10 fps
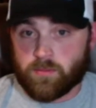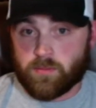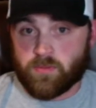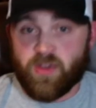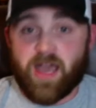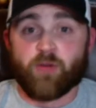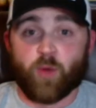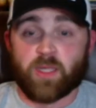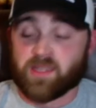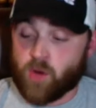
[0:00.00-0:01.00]
valve
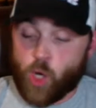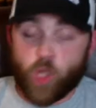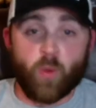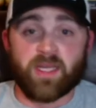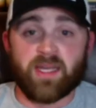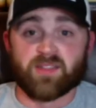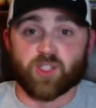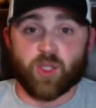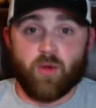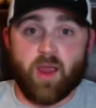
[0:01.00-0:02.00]
right there all the way down to
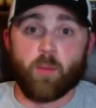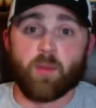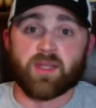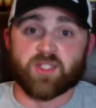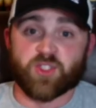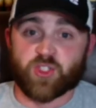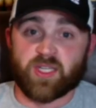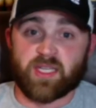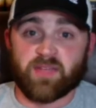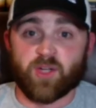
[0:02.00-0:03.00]
the ground because it's just
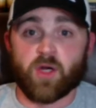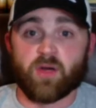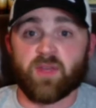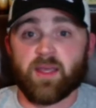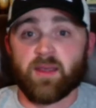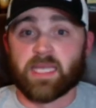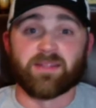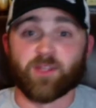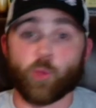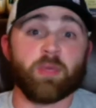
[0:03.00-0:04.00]
going to give it off in
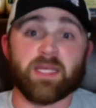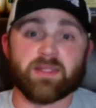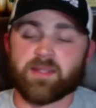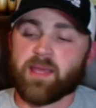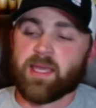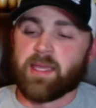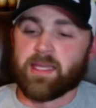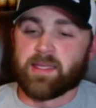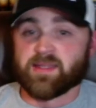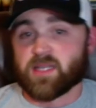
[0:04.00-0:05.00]
little bits.
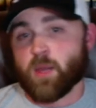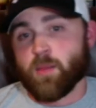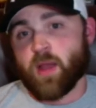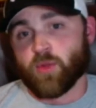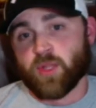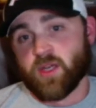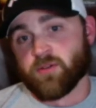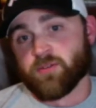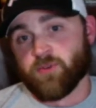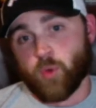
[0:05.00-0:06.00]
It doesn't come out with
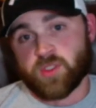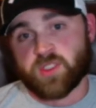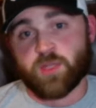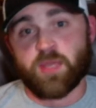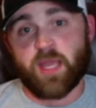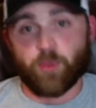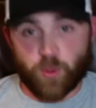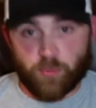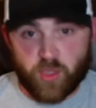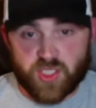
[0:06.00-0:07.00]
enough force to be able
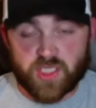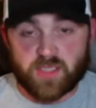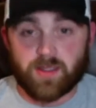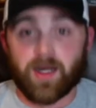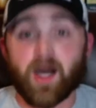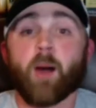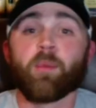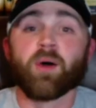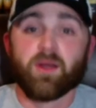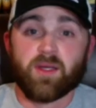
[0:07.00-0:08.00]
to push it
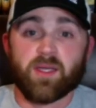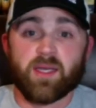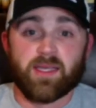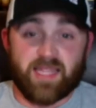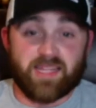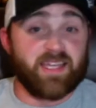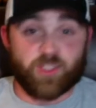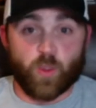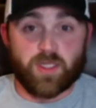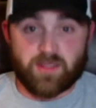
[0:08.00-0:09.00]
up. That's
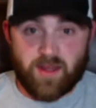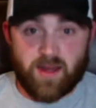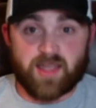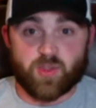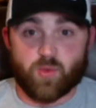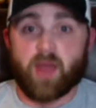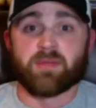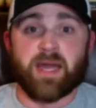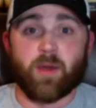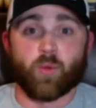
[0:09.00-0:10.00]
the reason that it has to
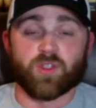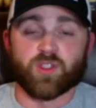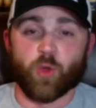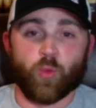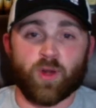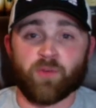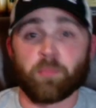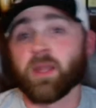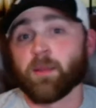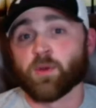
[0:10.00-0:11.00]
route downward. So whatever
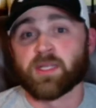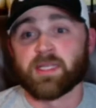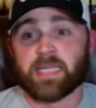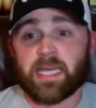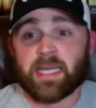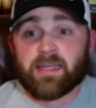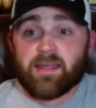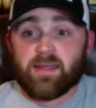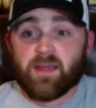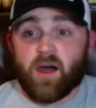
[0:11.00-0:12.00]
plumber did that
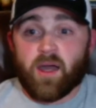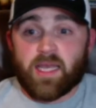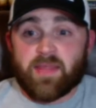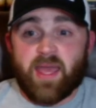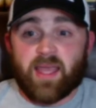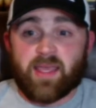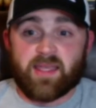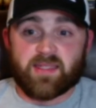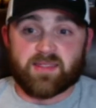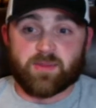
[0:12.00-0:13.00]
in that
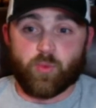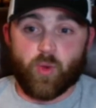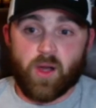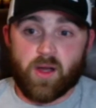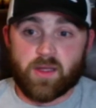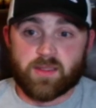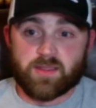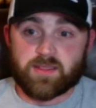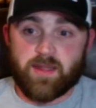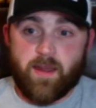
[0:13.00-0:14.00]
case was